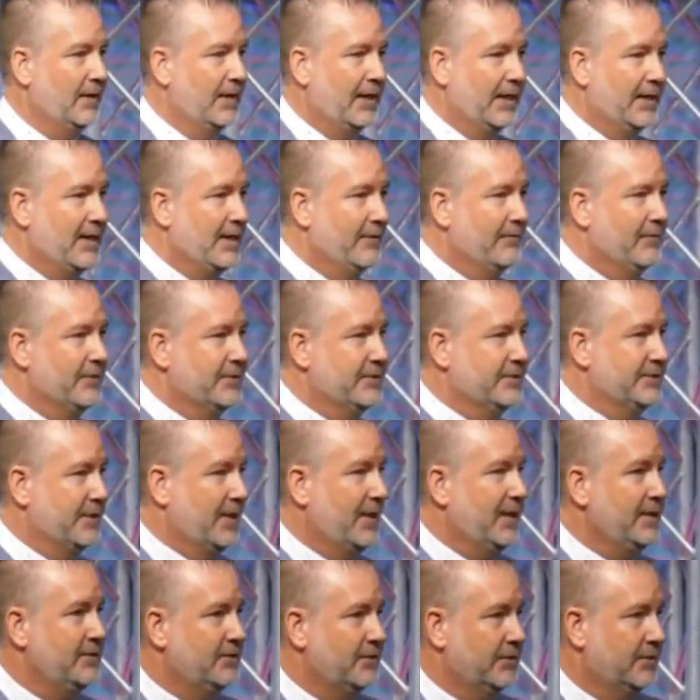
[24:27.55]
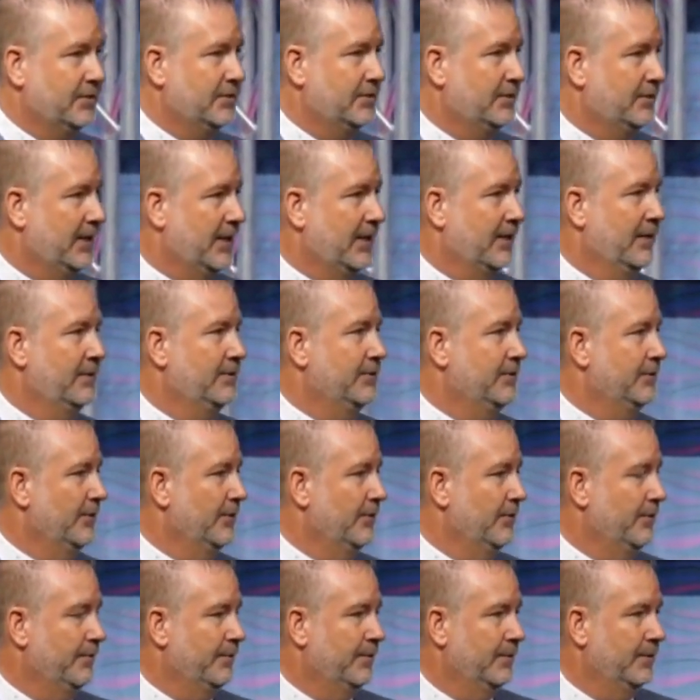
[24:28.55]
I never designed you to do that under your
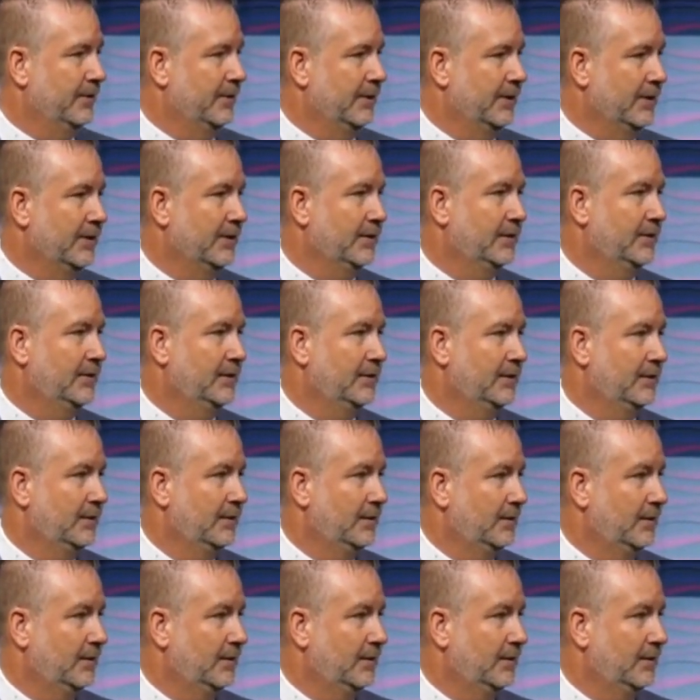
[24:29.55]
own ability. That's